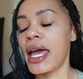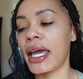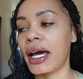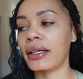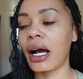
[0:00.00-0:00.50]

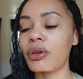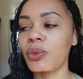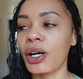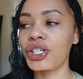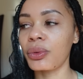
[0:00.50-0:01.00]
and I was
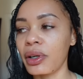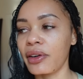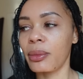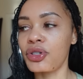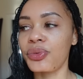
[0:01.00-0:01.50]
watching one of
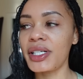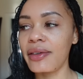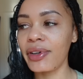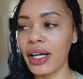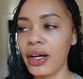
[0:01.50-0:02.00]
her most
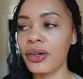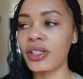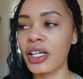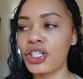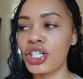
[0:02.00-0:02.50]
recent
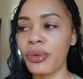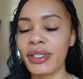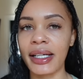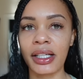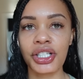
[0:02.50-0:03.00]
videos and she was
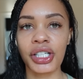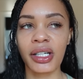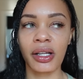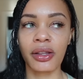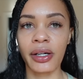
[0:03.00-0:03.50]
saying that she did
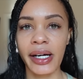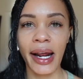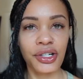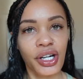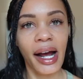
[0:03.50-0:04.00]
a 30
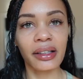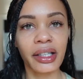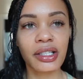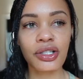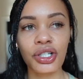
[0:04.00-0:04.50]
day
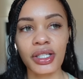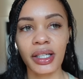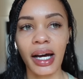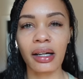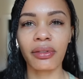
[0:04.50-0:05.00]
challenge just to
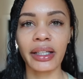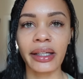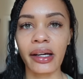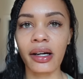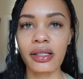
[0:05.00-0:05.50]
kind of like
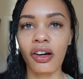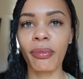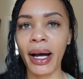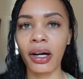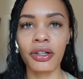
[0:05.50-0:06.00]
get herself
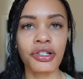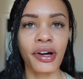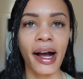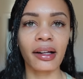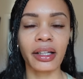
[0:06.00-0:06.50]
back on
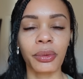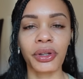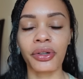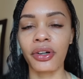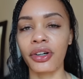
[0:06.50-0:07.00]
track like with
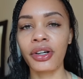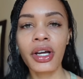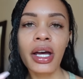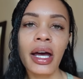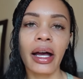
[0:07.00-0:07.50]
her
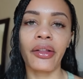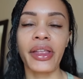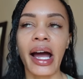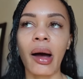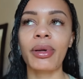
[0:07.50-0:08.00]
healthy
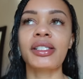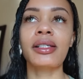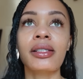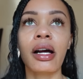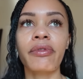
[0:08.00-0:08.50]
habits
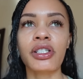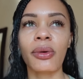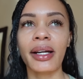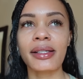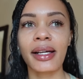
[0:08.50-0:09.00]
and stuff. And so
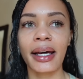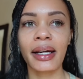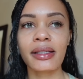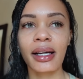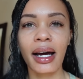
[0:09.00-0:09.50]
I
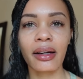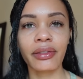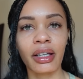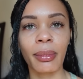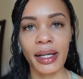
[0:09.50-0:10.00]
decided to kind of
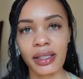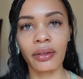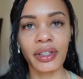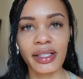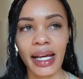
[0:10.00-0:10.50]
give
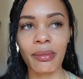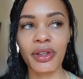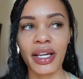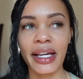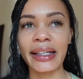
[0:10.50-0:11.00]
myself the same
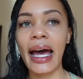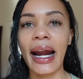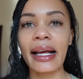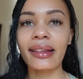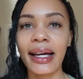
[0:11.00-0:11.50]
thing. And
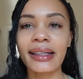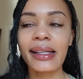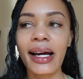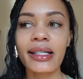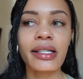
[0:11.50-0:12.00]
I like
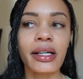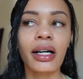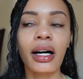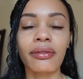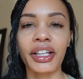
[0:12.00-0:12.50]
the idea
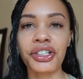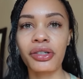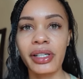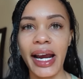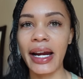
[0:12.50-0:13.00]
of like
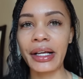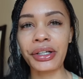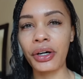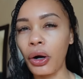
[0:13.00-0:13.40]
creating your